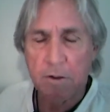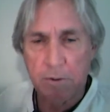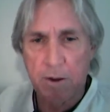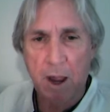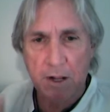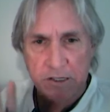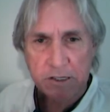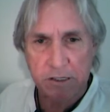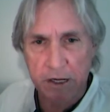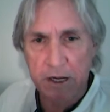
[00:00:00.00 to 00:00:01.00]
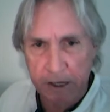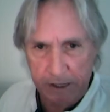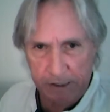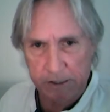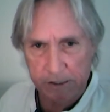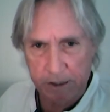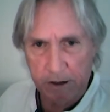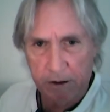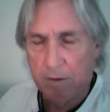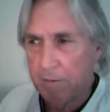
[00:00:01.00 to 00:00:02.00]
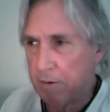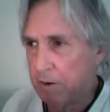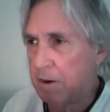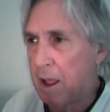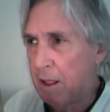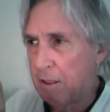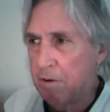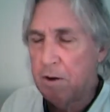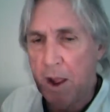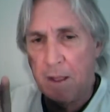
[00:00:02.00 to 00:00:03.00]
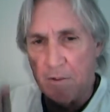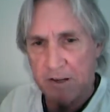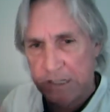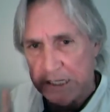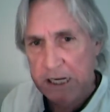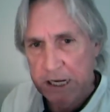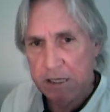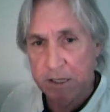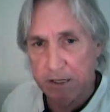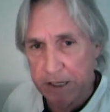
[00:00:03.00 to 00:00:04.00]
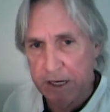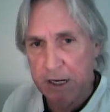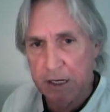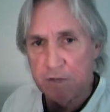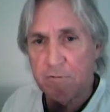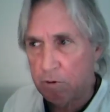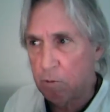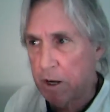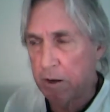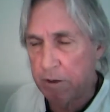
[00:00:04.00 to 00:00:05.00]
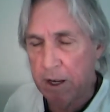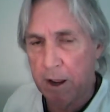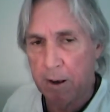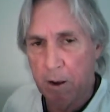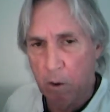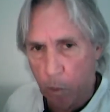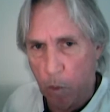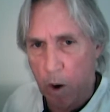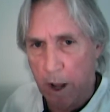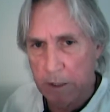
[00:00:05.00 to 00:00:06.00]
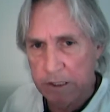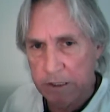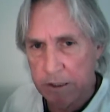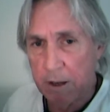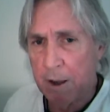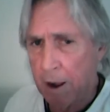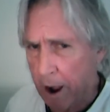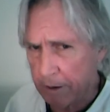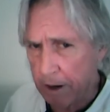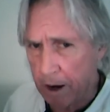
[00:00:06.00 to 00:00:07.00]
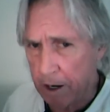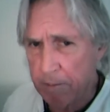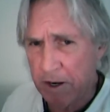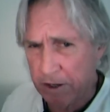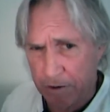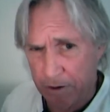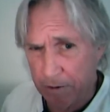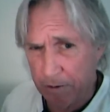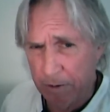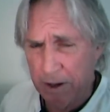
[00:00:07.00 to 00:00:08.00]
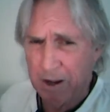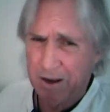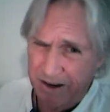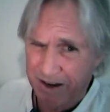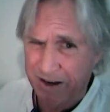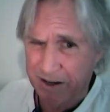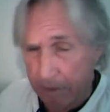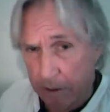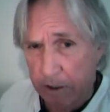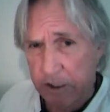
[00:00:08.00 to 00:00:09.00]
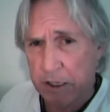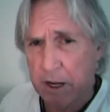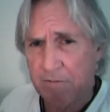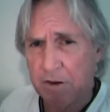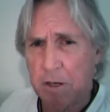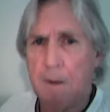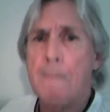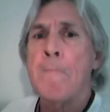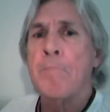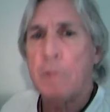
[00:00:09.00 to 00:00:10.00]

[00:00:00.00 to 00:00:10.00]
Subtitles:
You got C's. You got C's and D's for what you did. 1's hot document. 2, a little significant.